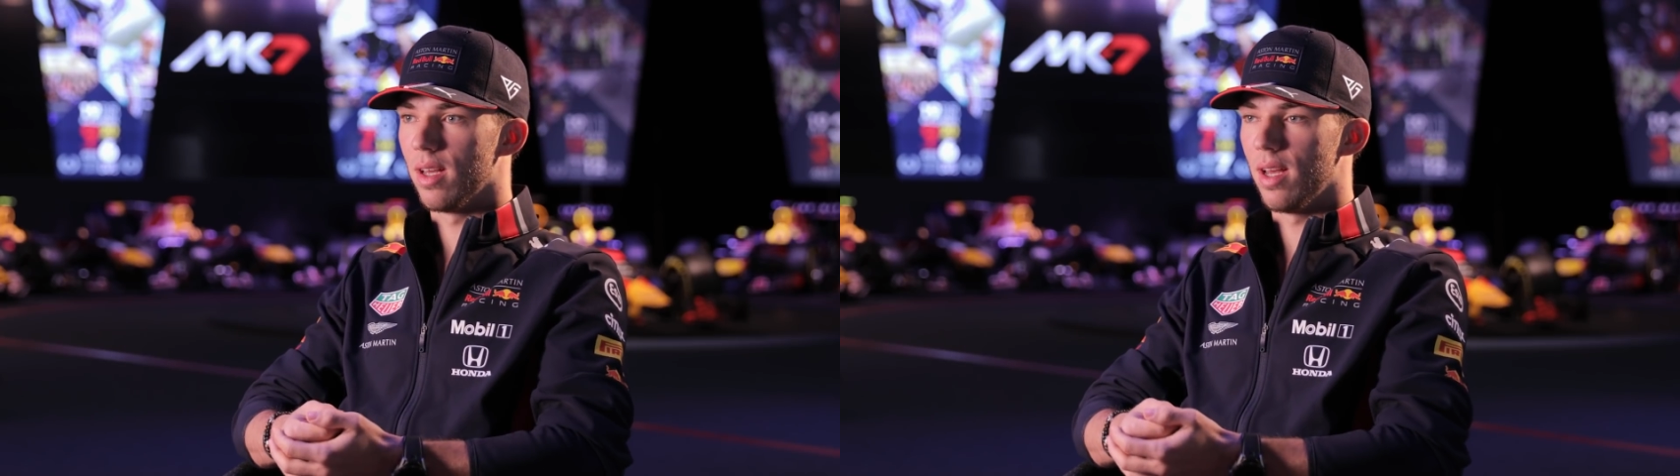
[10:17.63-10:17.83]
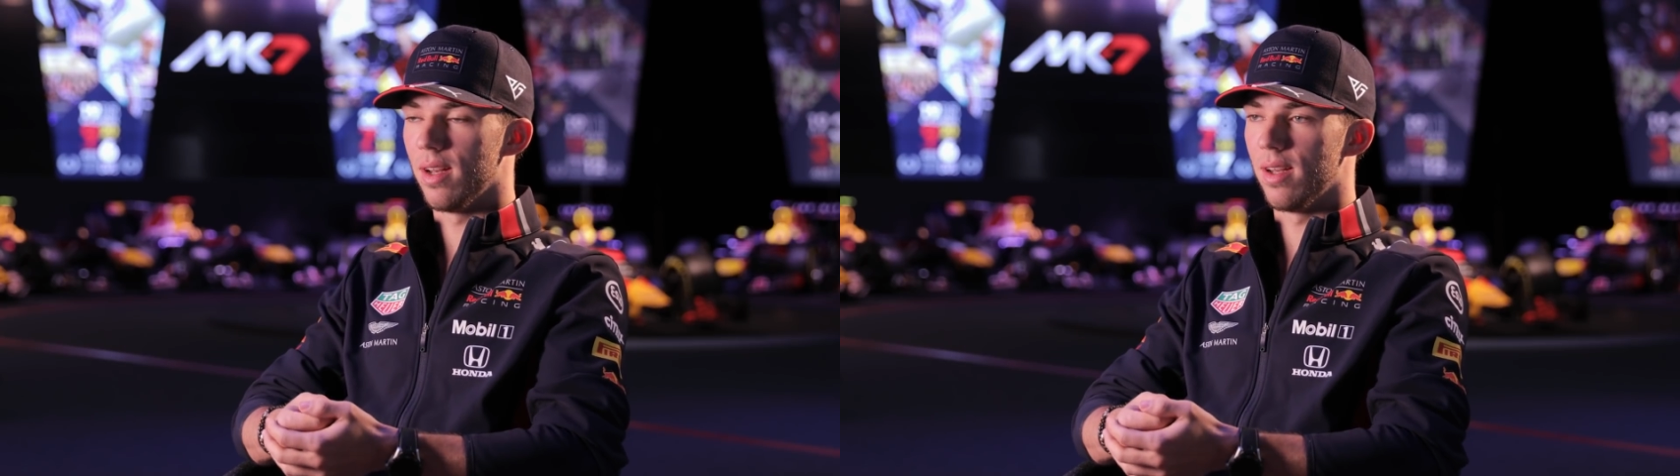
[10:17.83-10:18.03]

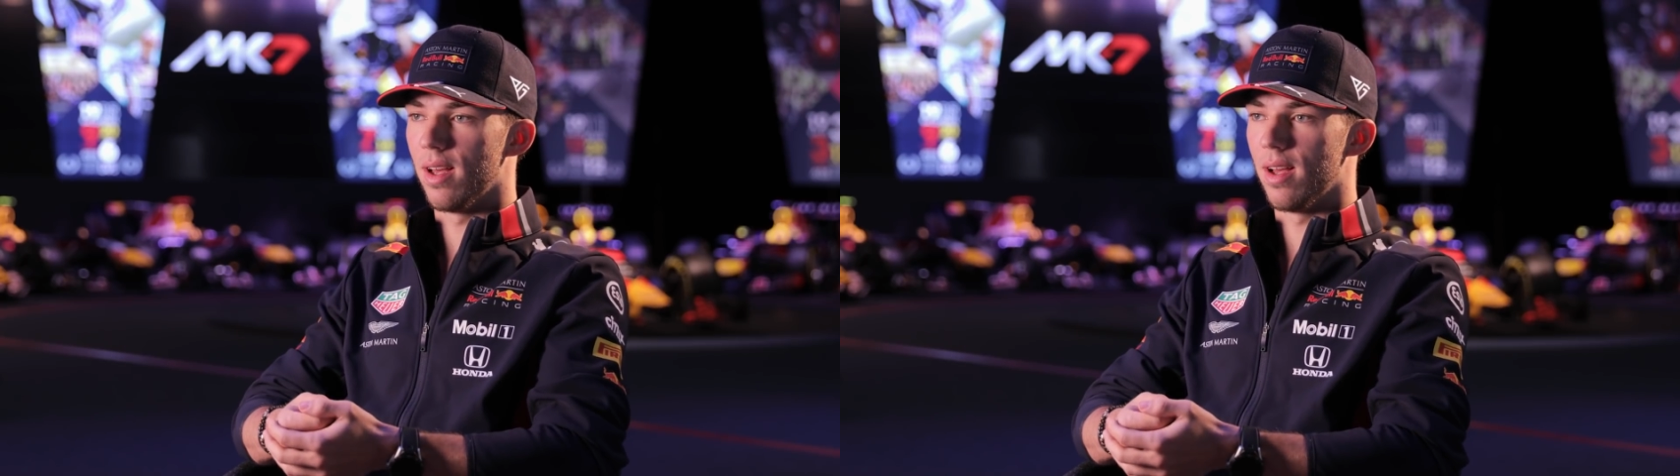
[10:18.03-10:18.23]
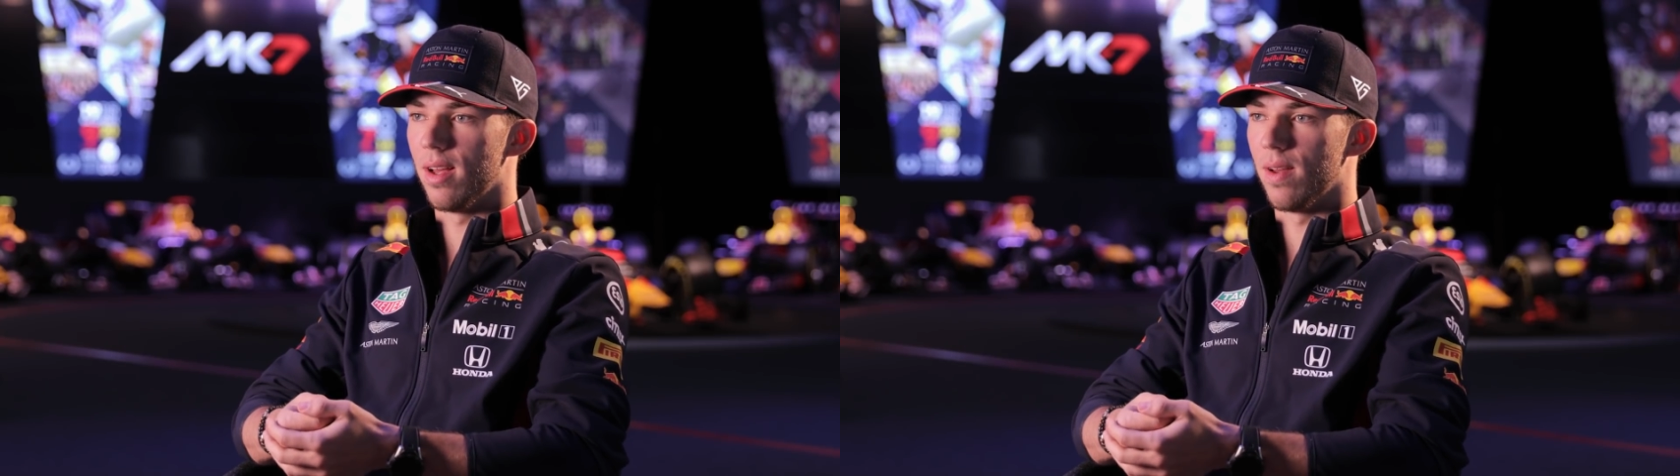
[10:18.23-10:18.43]
and
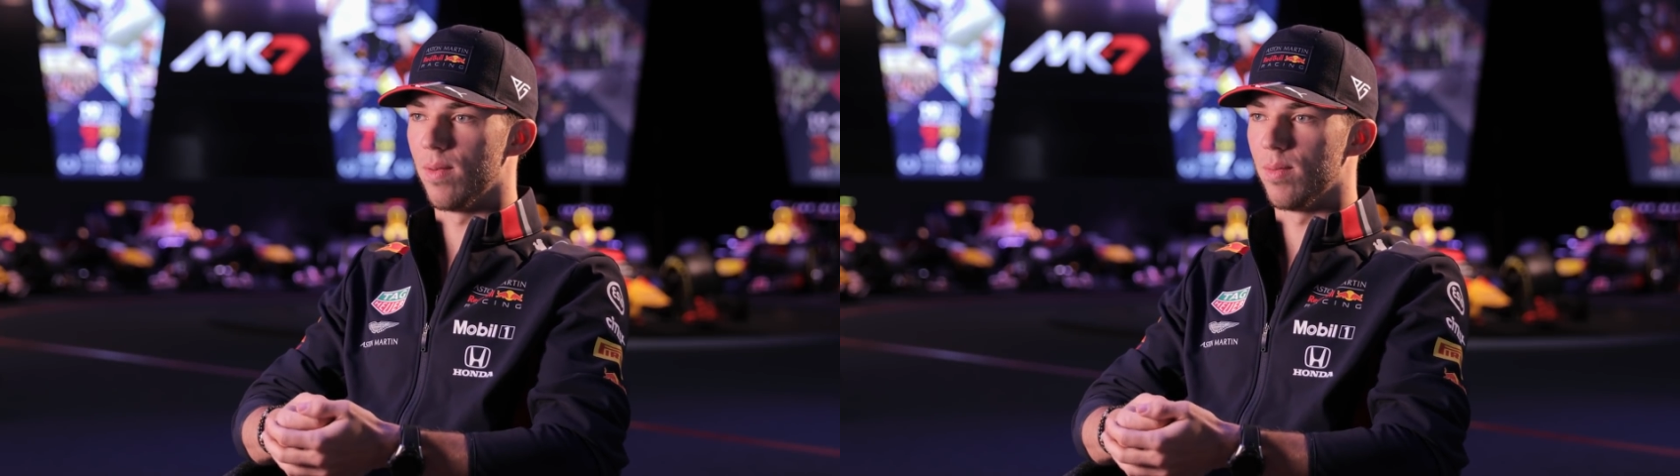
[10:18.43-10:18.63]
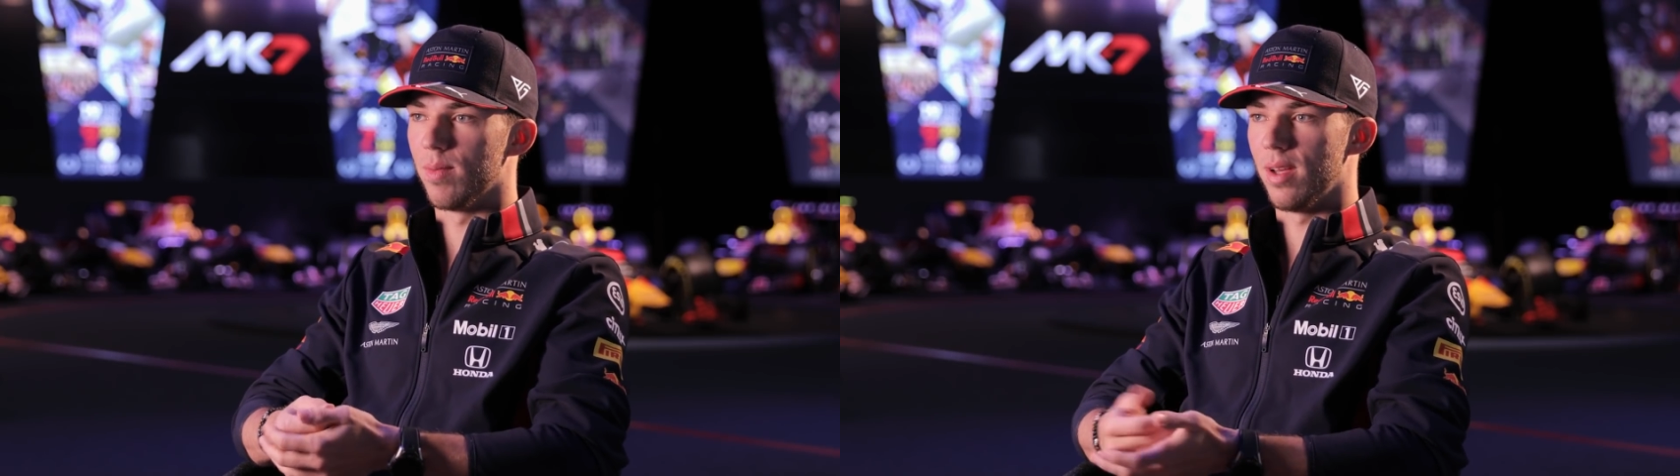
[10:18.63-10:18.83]

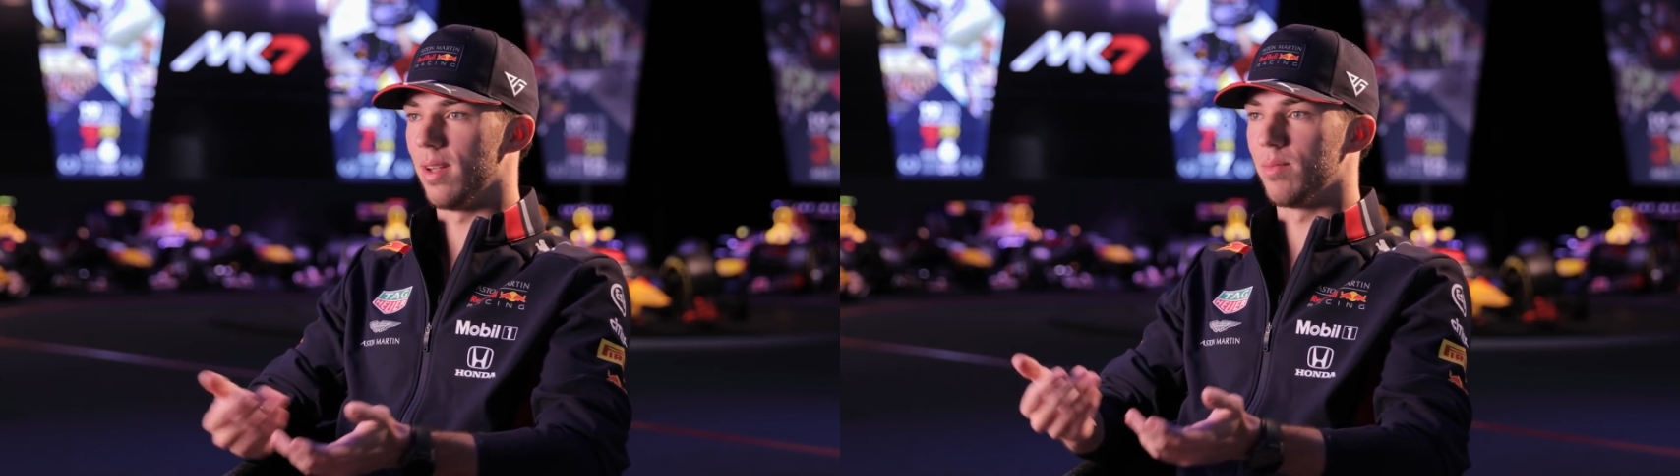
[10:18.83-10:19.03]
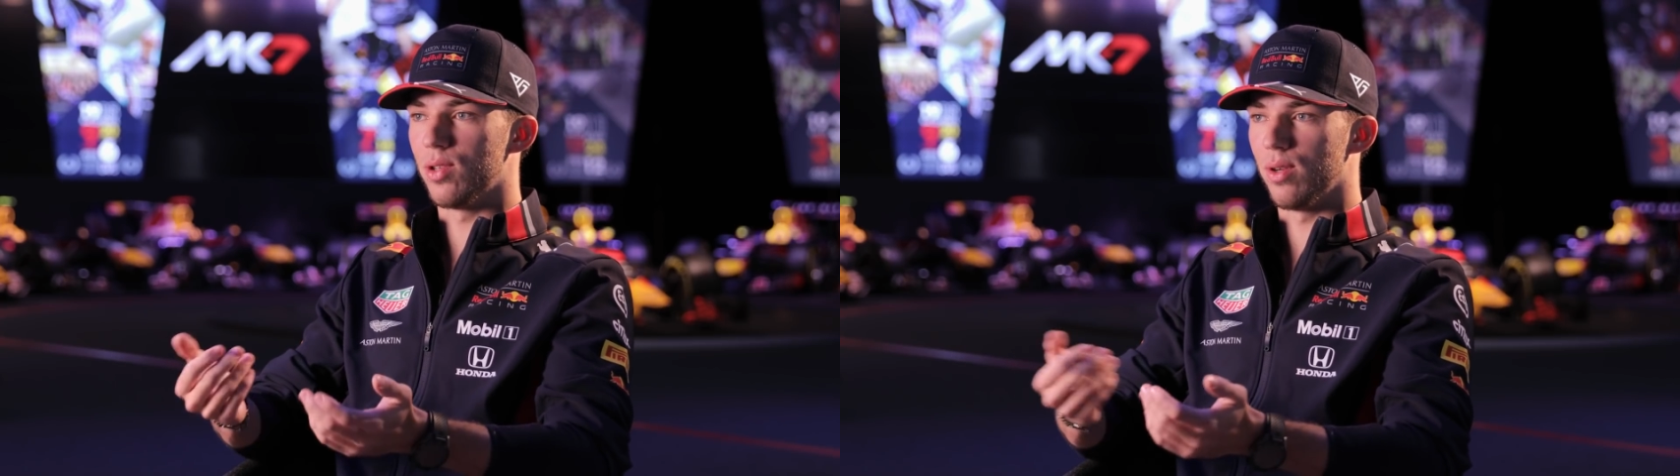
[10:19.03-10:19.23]

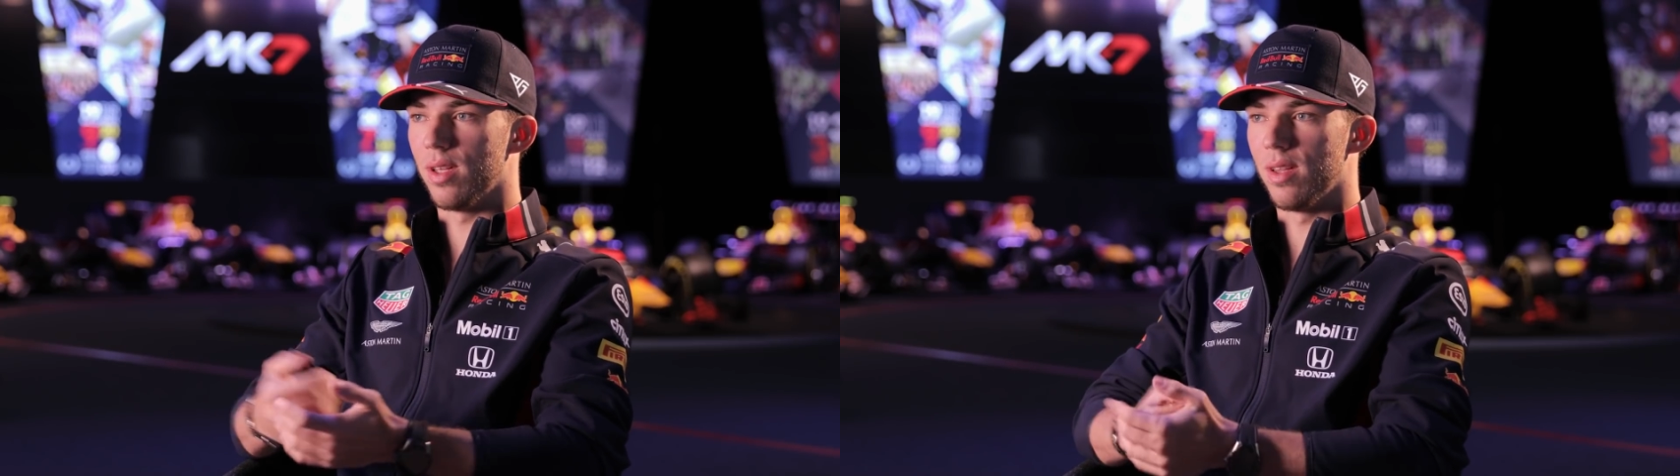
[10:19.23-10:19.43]
I'm sure